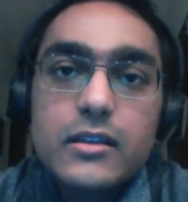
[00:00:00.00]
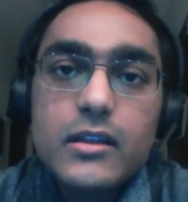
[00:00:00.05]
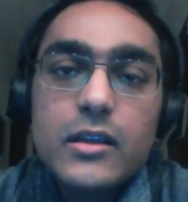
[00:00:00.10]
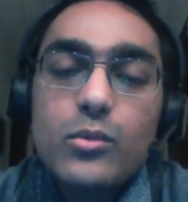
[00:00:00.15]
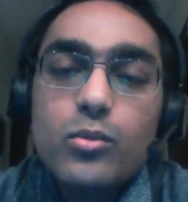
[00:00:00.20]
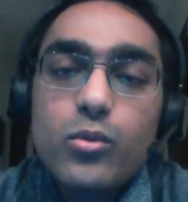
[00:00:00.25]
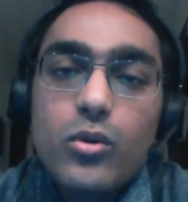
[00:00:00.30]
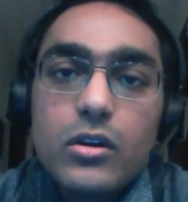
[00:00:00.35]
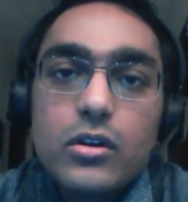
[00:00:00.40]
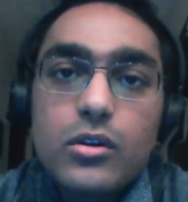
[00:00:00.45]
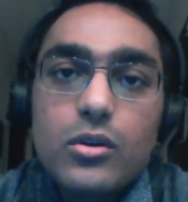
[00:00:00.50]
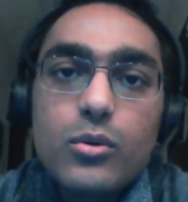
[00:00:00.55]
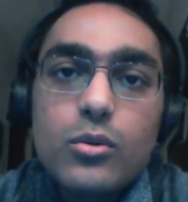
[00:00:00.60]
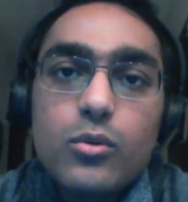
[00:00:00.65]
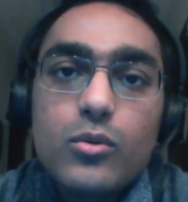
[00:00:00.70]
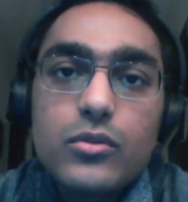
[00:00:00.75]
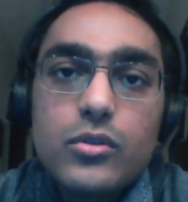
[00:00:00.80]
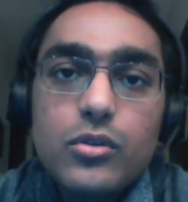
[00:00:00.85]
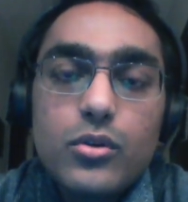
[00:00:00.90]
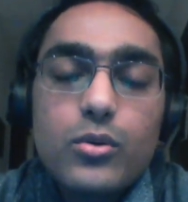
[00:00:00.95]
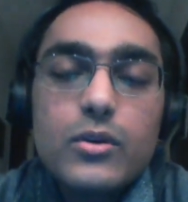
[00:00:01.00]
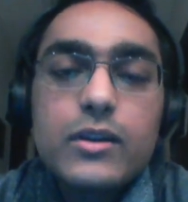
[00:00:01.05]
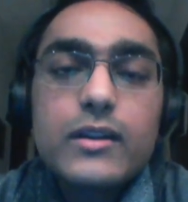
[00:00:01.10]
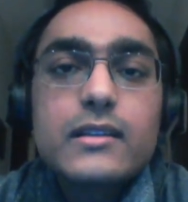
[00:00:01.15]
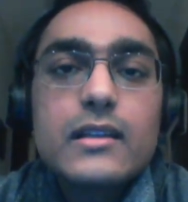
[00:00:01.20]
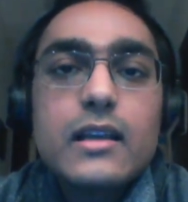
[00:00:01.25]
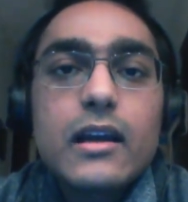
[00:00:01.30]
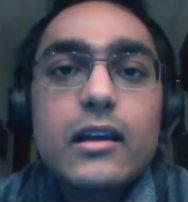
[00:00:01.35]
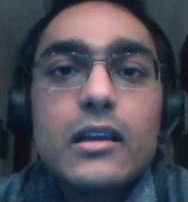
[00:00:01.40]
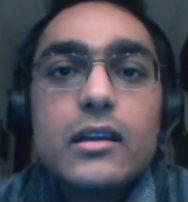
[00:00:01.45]
they want to know
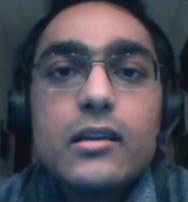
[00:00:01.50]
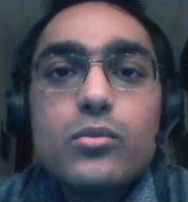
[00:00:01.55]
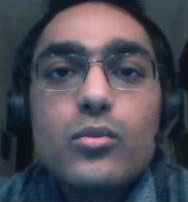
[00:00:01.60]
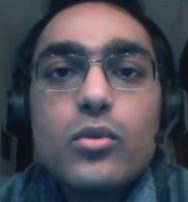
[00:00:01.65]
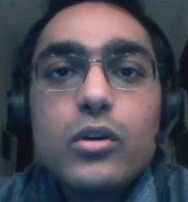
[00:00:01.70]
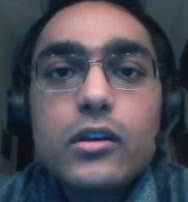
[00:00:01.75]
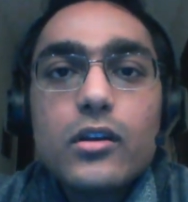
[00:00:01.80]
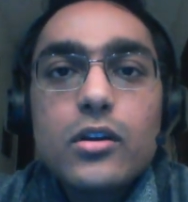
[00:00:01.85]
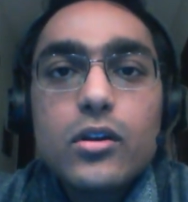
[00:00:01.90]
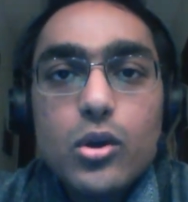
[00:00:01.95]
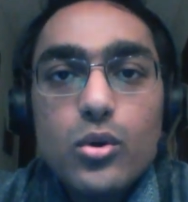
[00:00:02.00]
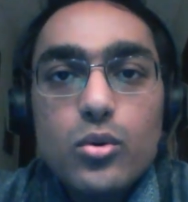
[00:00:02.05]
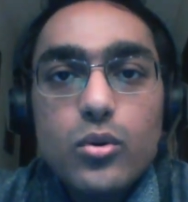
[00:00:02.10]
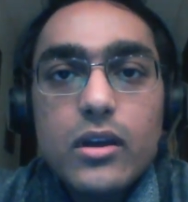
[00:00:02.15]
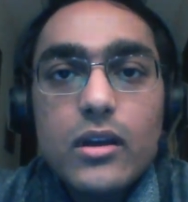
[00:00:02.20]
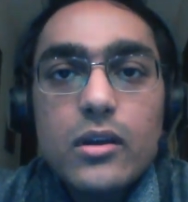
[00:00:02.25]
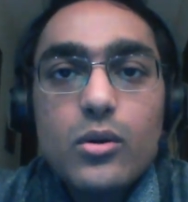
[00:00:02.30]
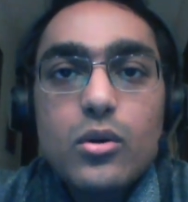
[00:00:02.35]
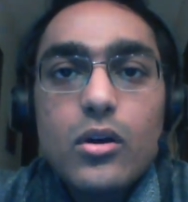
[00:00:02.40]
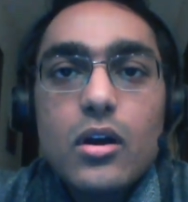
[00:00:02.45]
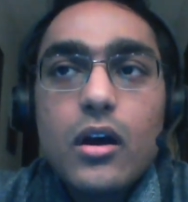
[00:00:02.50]
exactly what you're doing,